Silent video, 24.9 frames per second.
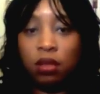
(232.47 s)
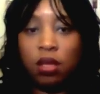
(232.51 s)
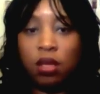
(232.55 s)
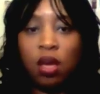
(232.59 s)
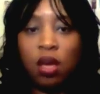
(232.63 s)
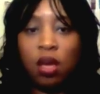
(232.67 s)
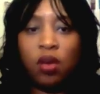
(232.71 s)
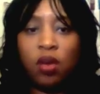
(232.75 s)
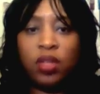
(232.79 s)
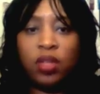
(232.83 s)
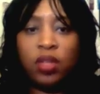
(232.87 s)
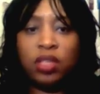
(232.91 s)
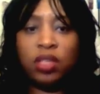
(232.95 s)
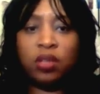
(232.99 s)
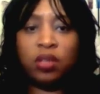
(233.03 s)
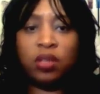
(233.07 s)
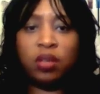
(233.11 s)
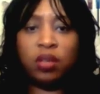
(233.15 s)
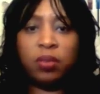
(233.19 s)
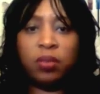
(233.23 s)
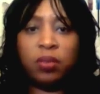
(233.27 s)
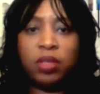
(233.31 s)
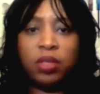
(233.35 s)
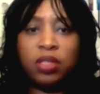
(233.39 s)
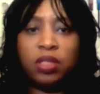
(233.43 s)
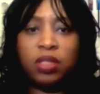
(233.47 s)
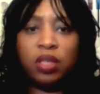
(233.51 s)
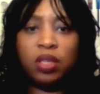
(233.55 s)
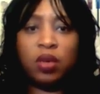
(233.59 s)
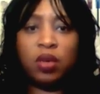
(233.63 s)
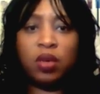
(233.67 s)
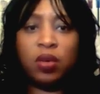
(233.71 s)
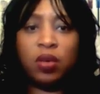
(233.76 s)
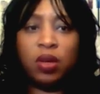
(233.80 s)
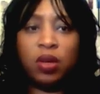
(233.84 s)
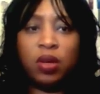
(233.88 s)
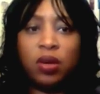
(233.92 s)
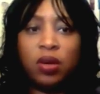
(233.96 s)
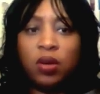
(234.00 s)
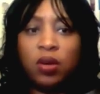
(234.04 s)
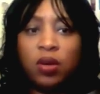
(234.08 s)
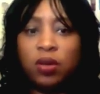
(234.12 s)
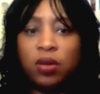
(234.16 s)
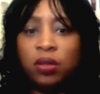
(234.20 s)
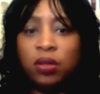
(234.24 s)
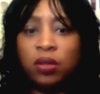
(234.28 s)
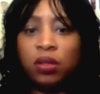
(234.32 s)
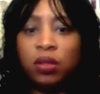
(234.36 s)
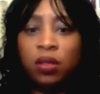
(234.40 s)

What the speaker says: Oh, these are going to be so long.